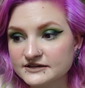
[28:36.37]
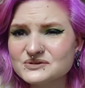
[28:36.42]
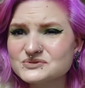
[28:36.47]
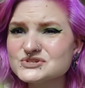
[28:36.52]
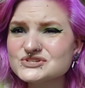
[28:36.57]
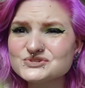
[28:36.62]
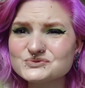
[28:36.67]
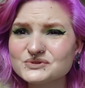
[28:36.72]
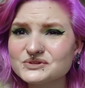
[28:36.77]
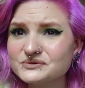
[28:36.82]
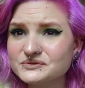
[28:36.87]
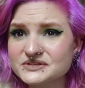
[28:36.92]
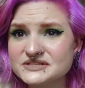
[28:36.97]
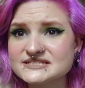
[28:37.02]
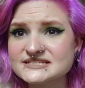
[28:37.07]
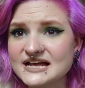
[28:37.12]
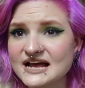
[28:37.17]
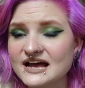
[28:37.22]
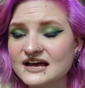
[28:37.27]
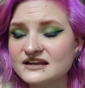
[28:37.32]
It was just really, really
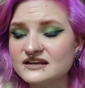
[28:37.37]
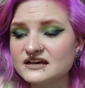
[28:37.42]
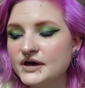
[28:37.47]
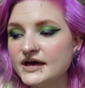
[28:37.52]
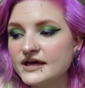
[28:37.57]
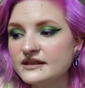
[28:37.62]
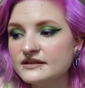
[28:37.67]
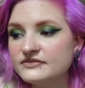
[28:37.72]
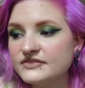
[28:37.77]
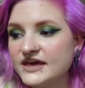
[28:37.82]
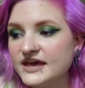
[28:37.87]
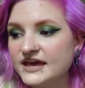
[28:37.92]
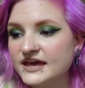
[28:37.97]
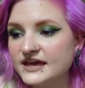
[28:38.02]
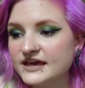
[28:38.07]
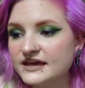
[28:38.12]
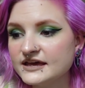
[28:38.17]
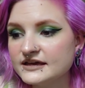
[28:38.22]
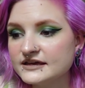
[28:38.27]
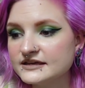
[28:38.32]
sad. But
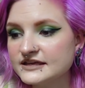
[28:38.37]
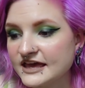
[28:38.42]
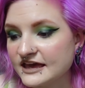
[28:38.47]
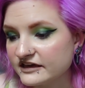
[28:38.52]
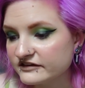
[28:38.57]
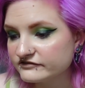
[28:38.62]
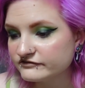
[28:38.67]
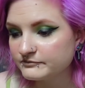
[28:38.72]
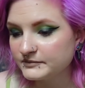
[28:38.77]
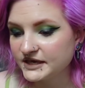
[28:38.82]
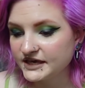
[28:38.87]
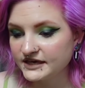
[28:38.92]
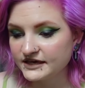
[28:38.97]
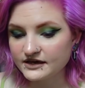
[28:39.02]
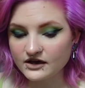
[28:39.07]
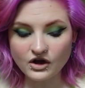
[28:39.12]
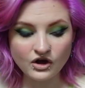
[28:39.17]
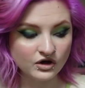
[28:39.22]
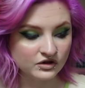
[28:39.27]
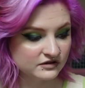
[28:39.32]
they gave
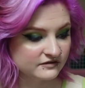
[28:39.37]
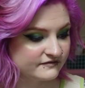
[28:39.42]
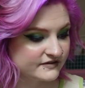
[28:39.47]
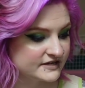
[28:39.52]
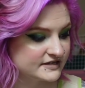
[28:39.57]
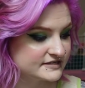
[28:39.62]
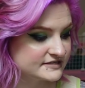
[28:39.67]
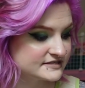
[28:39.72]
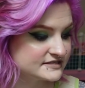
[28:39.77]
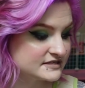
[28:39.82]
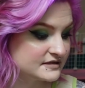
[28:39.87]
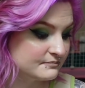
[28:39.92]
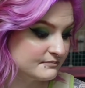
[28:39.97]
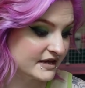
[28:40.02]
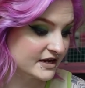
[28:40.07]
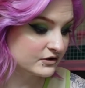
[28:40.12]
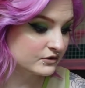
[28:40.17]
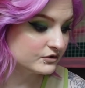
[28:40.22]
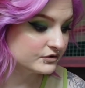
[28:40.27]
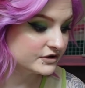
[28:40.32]
me all of his
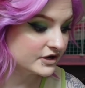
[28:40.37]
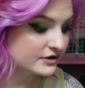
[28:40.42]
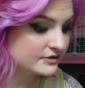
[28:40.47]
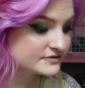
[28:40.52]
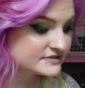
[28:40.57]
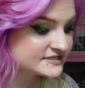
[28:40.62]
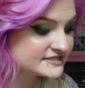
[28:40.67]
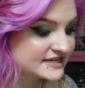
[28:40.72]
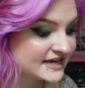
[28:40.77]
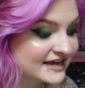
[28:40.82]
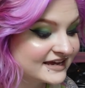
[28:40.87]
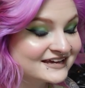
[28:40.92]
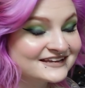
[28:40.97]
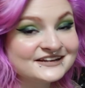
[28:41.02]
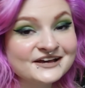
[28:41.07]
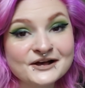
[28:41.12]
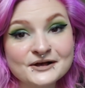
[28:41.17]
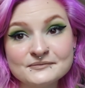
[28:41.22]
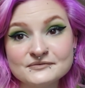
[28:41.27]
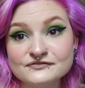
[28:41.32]
medical notes,
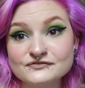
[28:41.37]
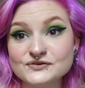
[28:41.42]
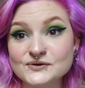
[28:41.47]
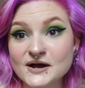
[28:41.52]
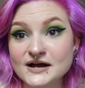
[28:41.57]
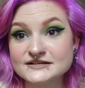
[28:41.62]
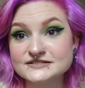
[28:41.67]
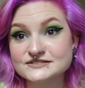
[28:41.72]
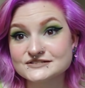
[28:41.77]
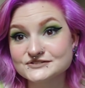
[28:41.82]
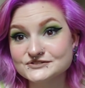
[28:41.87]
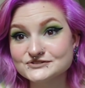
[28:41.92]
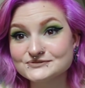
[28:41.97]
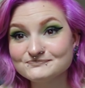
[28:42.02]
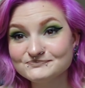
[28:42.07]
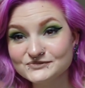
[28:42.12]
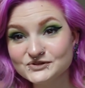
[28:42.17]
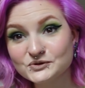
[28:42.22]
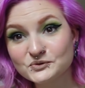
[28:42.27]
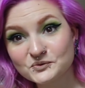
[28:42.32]
and if you guys
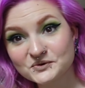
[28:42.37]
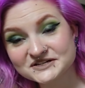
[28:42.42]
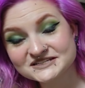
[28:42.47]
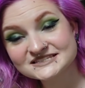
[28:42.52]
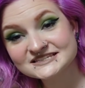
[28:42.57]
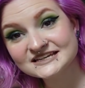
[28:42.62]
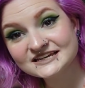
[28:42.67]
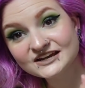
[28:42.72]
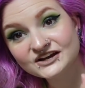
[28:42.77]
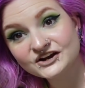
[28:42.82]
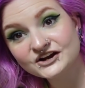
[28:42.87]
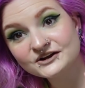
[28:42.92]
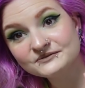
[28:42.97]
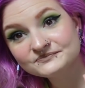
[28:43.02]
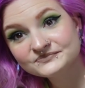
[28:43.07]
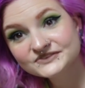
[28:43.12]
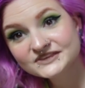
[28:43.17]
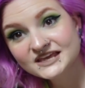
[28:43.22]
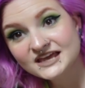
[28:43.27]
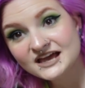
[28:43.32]
want to see here
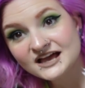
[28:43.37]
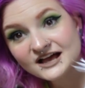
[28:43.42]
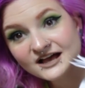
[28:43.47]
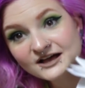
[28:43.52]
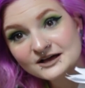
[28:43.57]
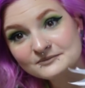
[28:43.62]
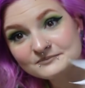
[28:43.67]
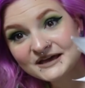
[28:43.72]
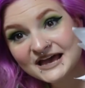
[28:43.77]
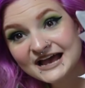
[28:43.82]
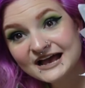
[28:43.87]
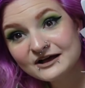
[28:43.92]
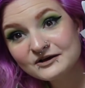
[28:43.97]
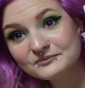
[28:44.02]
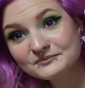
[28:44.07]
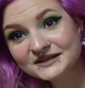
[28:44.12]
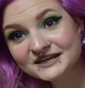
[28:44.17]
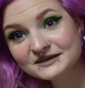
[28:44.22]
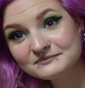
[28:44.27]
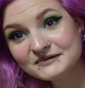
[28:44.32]

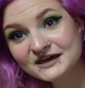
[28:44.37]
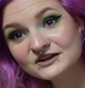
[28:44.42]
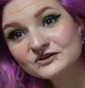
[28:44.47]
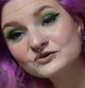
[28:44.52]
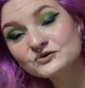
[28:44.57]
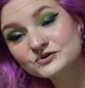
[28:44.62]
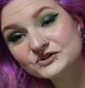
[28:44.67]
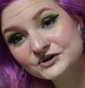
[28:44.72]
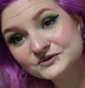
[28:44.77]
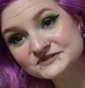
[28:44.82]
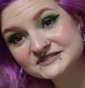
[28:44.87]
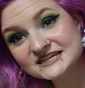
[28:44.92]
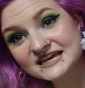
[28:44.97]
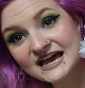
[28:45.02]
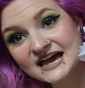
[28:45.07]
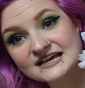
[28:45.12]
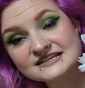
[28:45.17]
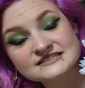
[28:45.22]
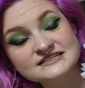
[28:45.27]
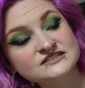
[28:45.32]
how many medical notes he
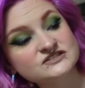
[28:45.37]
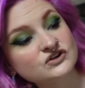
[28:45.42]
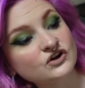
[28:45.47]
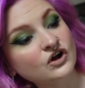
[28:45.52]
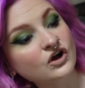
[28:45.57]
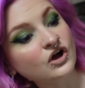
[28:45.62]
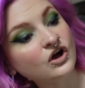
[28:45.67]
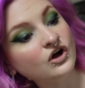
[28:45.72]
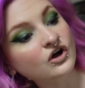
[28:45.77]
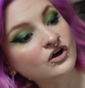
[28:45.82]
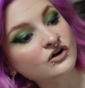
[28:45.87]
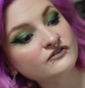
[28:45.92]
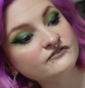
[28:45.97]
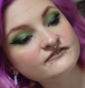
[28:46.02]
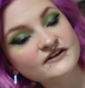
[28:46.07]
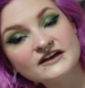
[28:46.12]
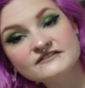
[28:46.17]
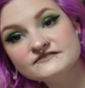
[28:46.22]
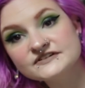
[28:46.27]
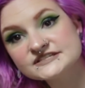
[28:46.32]
has. These are all
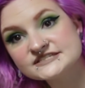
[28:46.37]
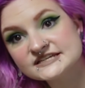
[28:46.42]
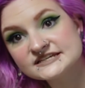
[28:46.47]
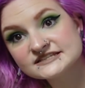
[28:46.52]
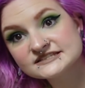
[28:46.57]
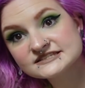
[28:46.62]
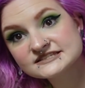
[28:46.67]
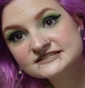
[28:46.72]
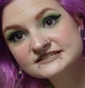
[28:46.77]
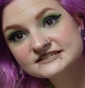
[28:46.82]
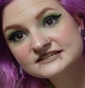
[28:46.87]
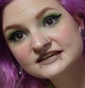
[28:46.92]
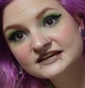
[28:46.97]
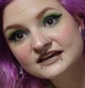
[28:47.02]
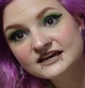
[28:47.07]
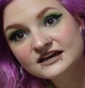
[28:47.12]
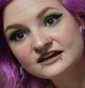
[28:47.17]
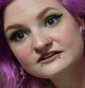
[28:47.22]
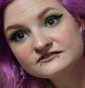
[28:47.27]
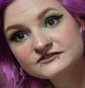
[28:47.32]
vet visits
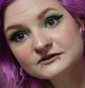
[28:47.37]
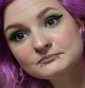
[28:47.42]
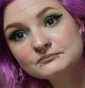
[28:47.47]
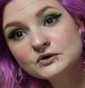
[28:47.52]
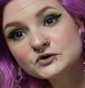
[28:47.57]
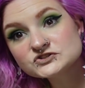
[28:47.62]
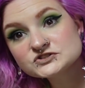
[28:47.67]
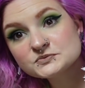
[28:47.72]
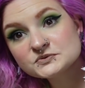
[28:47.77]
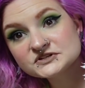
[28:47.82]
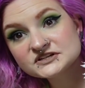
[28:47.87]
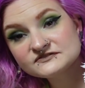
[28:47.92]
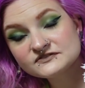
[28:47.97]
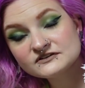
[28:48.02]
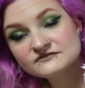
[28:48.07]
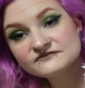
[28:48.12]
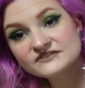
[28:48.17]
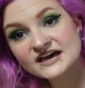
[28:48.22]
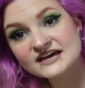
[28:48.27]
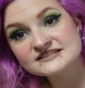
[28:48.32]
from multiple
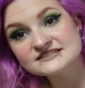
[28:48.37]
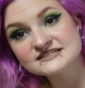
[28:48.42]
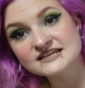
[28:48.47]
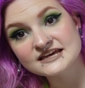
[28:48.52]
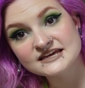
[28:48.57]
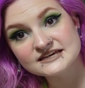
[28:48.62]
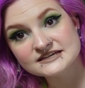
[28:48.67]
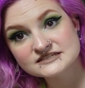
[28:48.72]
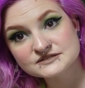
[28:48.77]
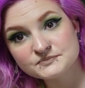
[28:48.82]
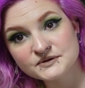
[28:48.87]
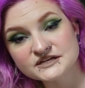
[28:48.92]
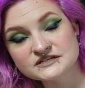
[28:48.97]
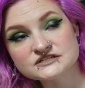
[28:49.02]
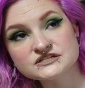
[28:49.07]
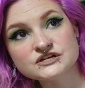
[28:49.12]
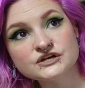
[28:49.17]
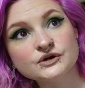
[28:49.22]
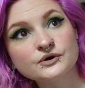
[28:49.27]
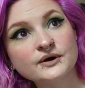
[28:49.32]
different vets that he has been
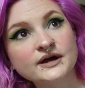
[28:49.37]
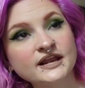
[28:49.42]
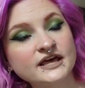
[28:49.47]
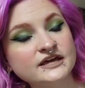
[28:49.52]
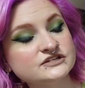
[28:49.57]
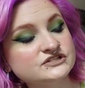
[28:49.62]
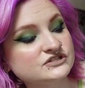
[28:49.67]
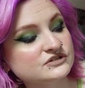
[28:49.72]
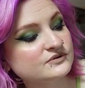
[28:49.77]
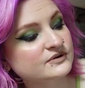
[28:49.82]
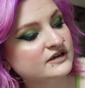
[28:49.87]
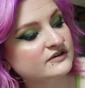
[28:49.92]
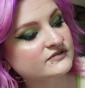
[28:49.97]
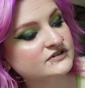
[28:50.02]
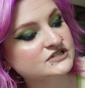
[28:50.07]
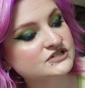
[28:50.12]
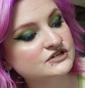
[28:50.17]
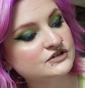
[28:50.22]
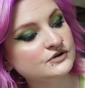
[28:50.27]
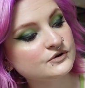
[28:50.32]
to, and I do give
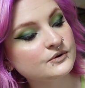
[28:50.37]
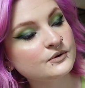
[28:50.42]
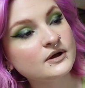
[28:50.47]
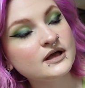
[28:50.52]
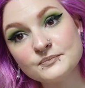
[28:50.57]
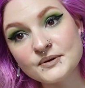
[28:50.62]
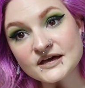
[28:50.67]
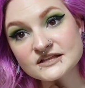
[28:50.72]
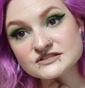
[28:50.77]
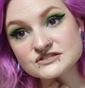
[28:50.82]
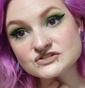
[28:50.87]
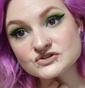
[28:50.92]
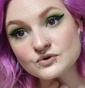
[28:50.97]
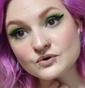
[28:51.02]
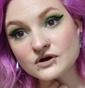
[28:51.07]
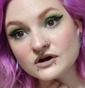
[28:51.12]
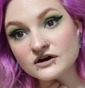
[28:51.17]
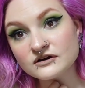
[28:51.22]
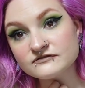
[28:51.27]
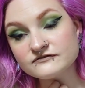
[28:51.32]
it to the pet
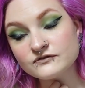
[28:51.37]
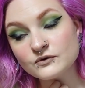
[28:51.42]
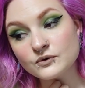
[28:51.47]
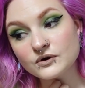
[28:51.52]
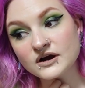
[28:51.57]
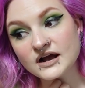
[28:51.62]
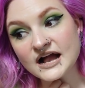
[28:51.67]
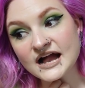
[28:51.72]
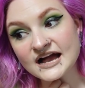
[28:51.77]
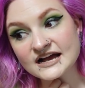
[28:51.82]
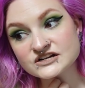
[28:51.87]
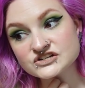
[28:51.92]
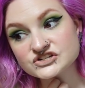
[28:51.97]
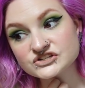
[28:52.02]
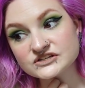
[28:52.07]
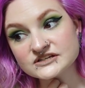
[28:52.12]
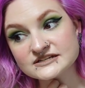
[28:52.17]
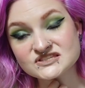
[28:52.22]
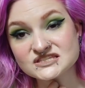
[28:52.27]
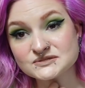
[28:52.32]
store for
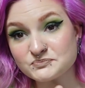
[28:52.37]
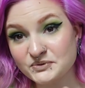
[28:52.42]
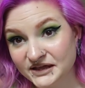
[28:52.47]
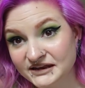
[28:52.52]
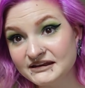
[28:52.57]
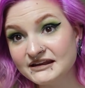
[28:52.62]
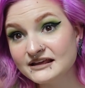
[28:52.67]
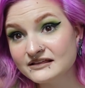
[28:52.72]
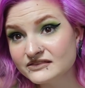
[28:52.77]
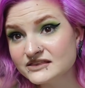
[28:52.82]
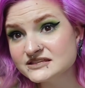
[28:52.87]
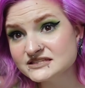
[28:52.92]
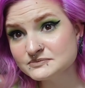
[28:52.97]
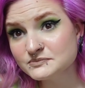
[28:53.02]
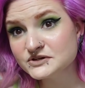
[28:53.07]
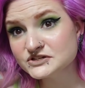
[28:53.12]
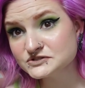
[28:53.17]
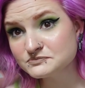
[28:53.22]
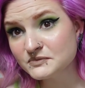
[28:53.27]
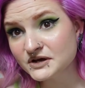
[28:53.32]
actually spending this
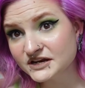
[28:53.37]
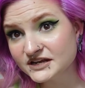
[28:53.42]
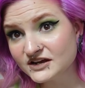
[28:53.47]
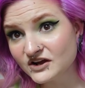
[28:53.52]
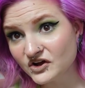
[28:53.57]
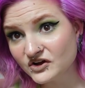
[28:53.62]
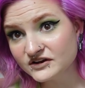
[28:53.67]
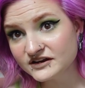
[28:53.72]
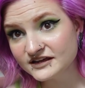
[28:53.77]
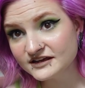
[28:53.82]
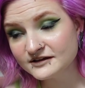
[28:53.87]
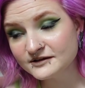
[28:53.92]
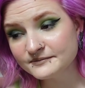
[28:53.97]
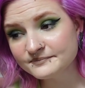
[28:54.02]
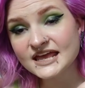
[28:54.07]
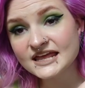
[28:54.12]
much money on him